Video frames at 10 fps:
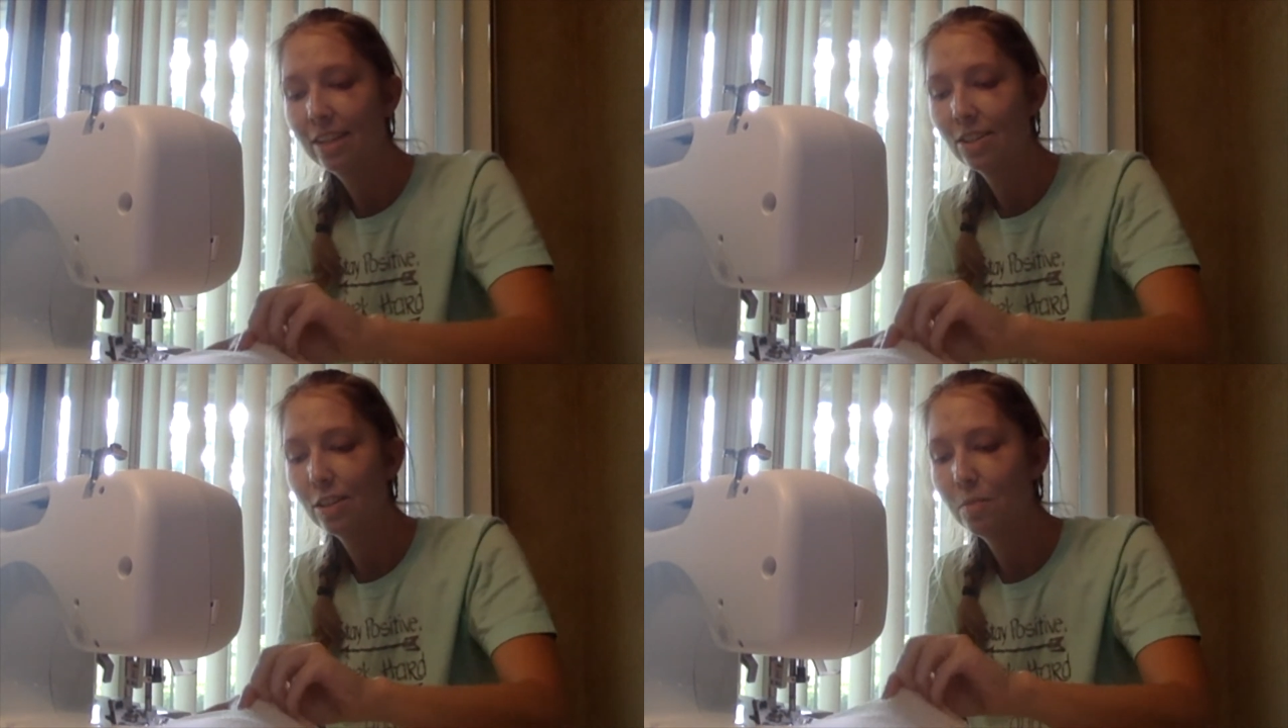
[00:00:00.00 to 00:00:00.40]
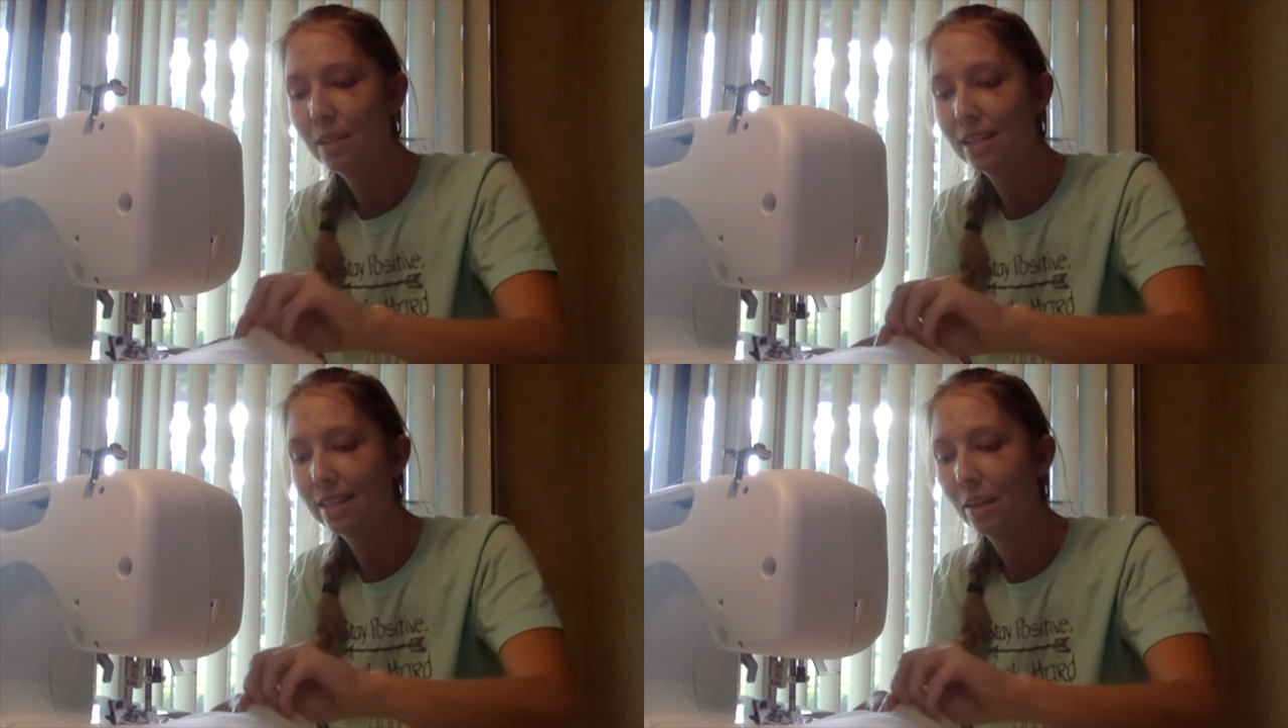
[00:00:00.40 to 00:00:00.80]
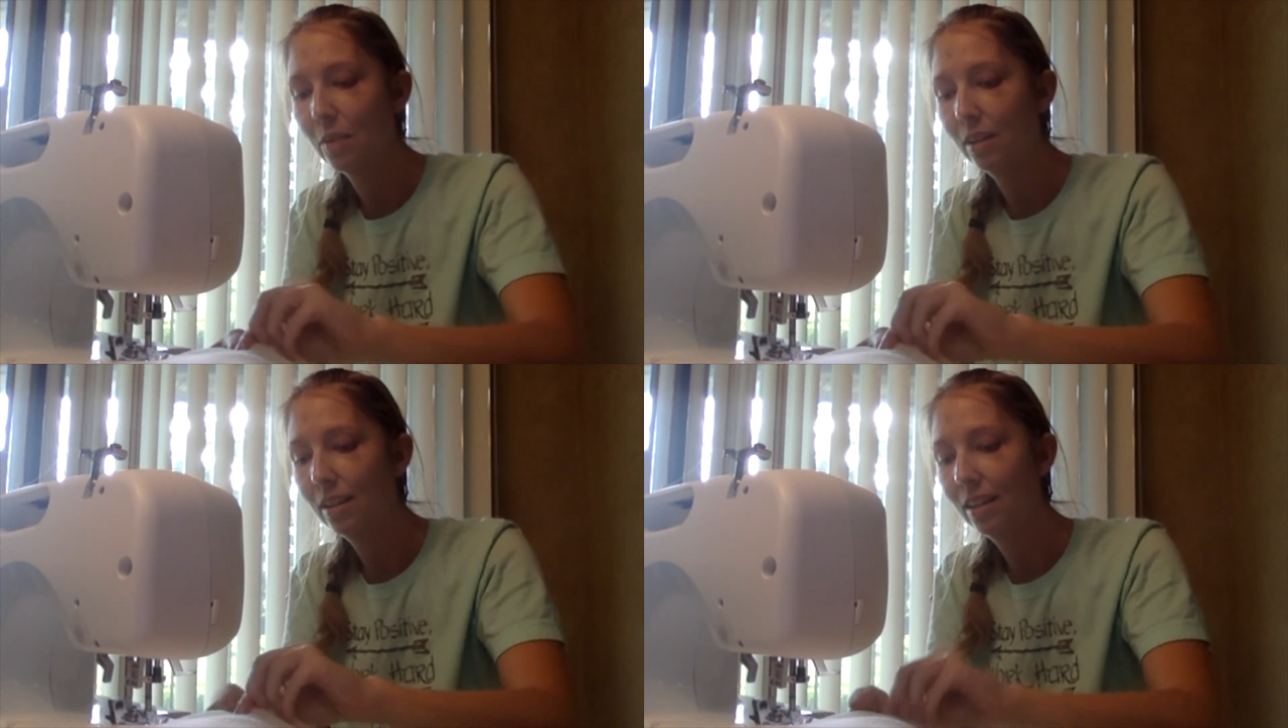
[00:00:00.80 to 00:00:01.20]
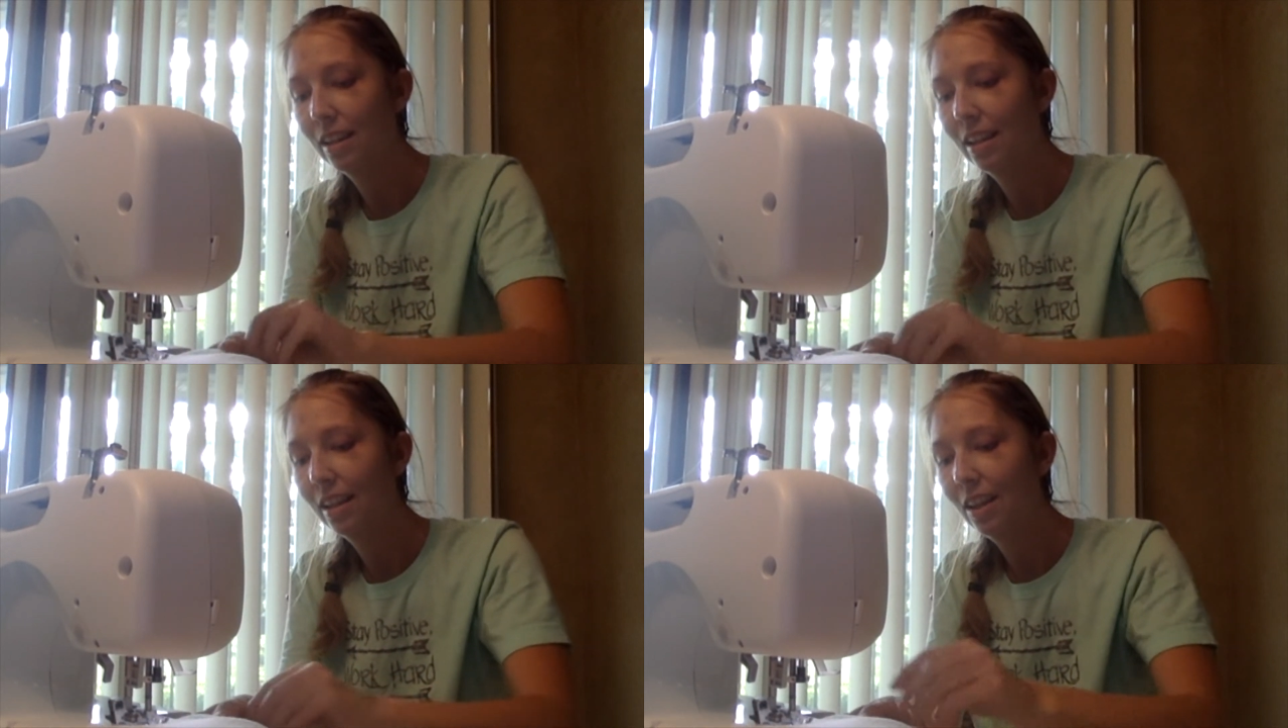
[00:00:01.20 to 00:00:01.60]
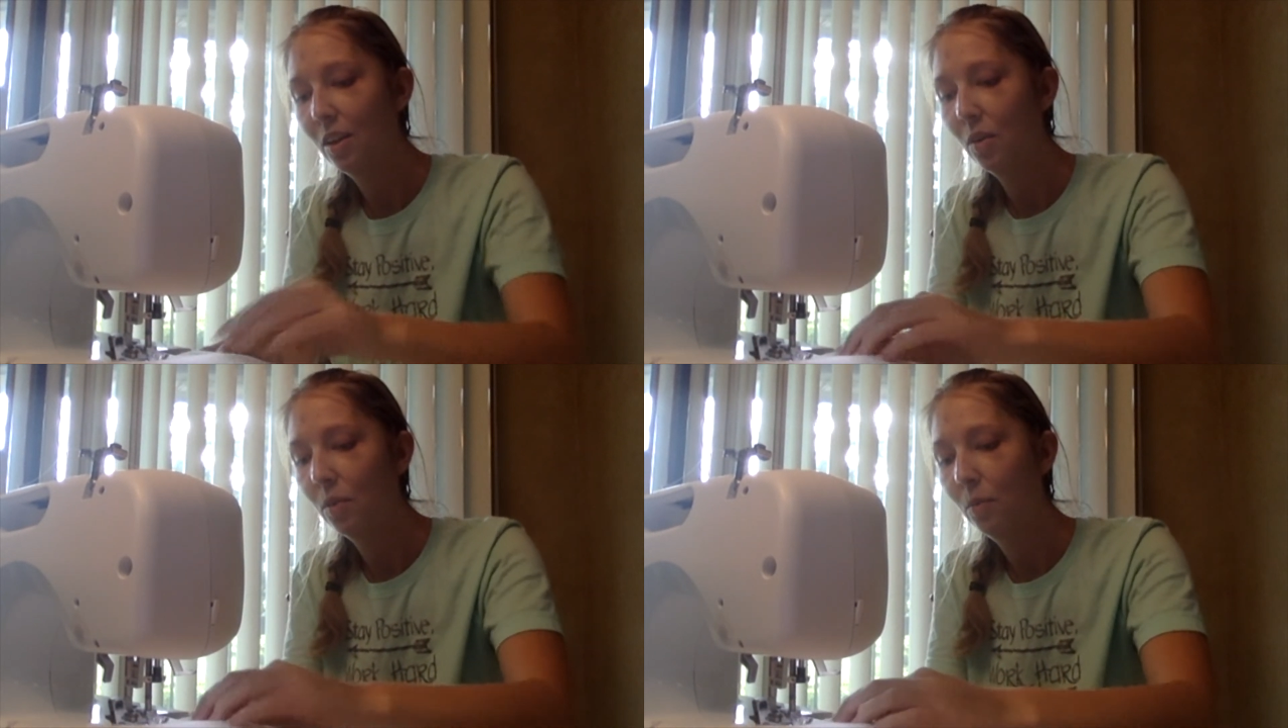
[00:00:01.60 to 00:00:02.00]
just because I would
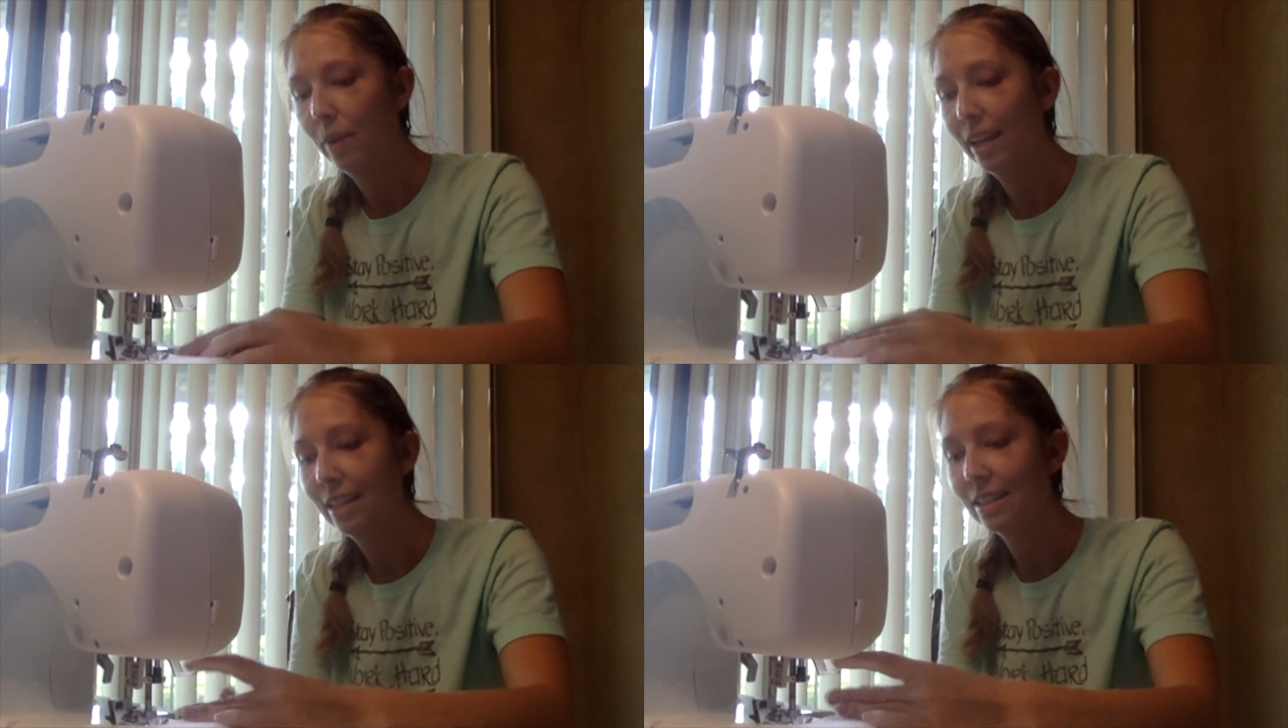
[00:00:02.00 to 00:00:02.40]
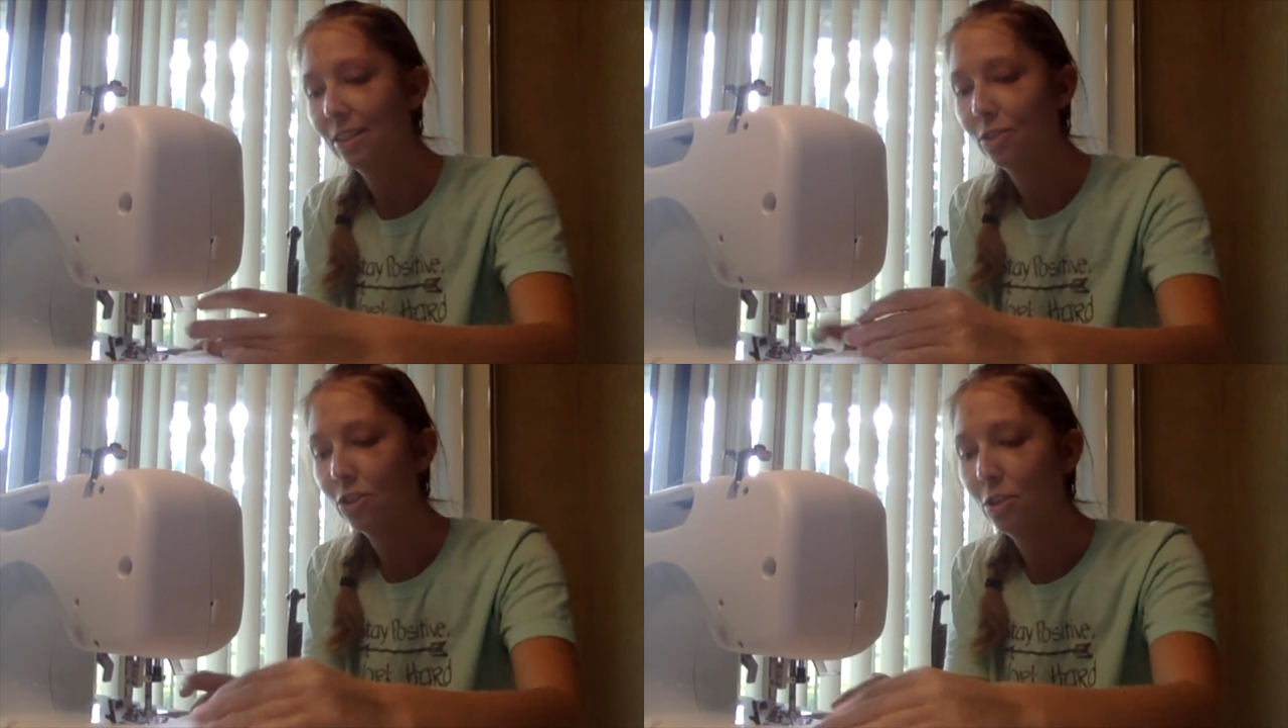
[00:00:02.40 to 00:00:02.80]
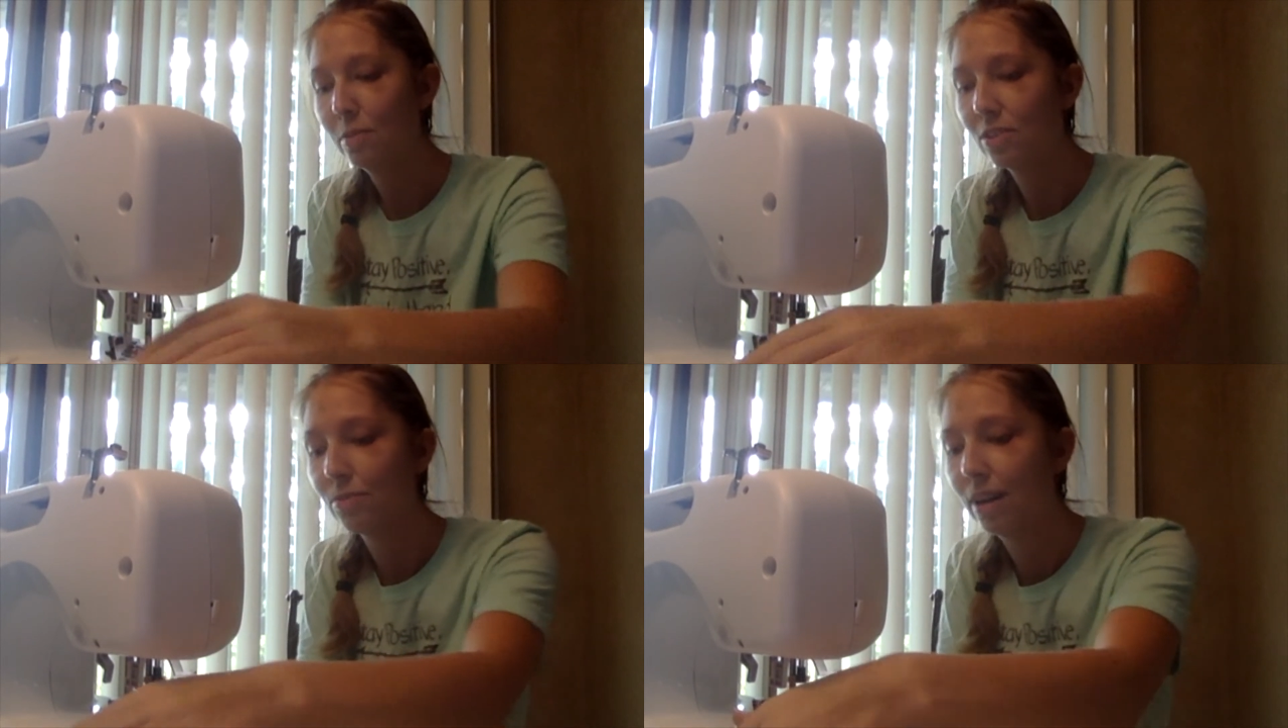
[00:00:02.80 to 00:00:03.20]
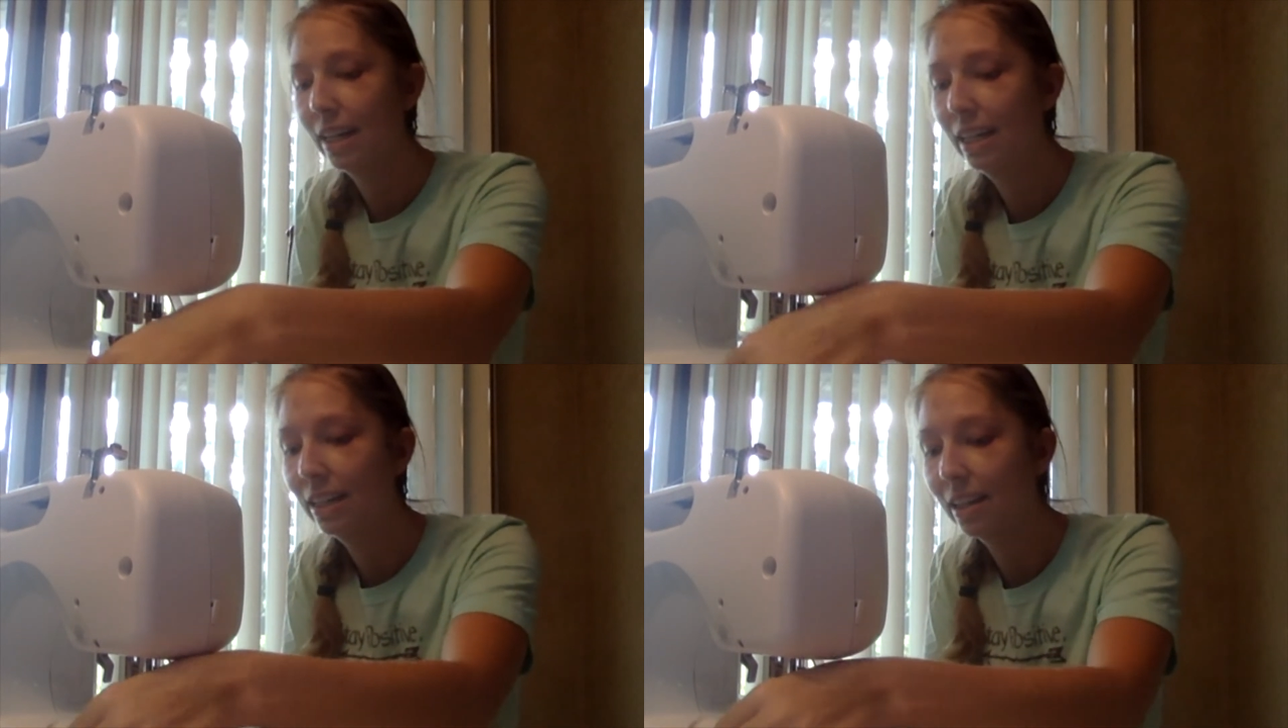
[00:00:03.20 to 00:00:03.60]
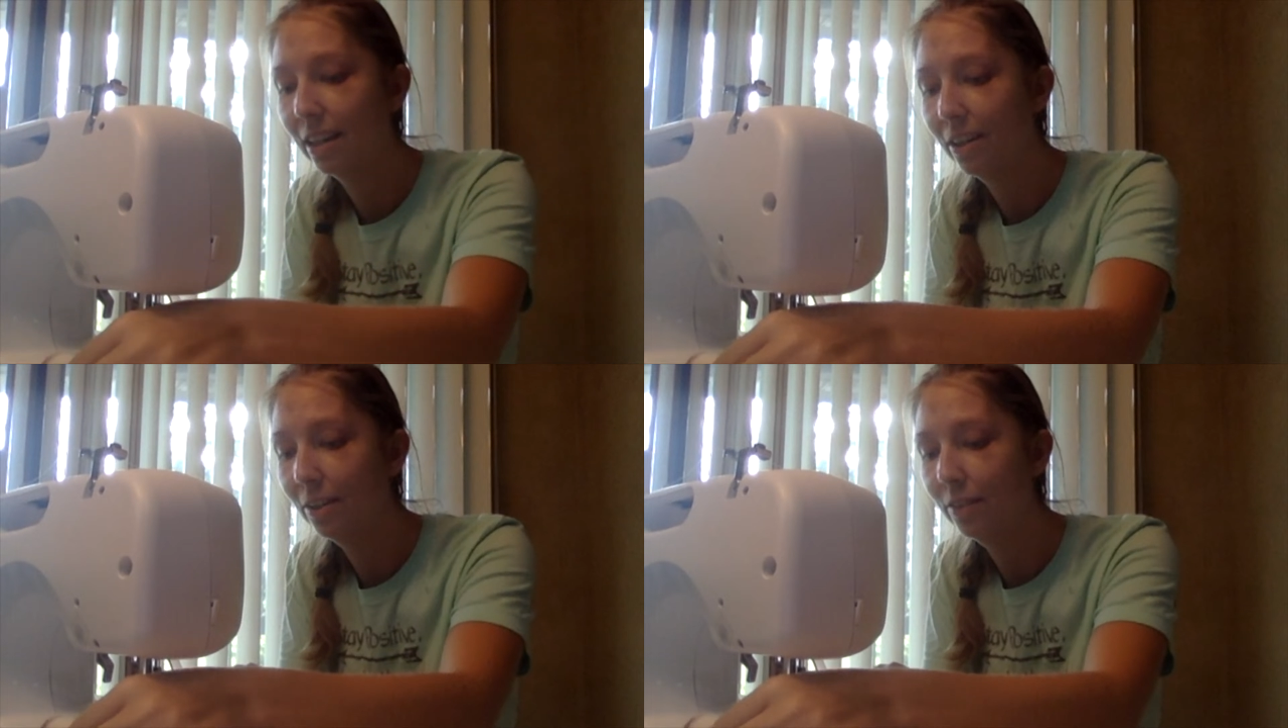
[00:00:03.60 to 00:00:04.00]
wait until she was ready to
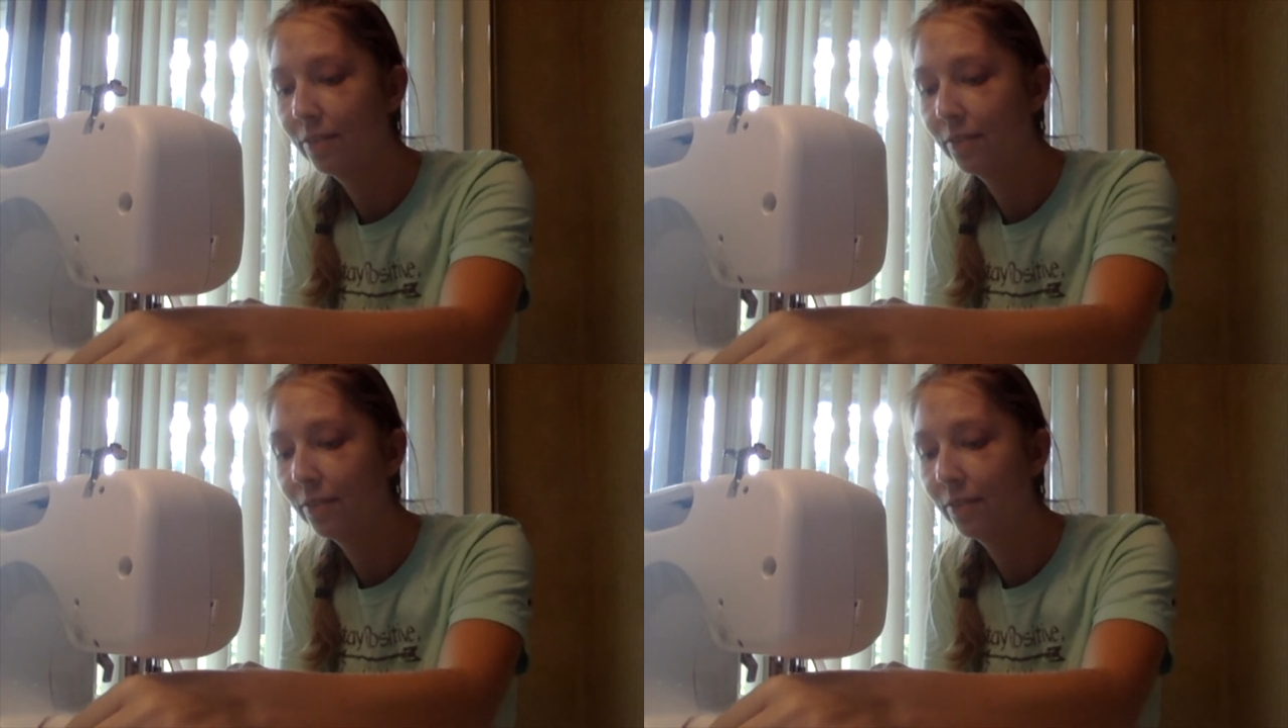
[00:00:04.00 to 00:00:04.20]
go.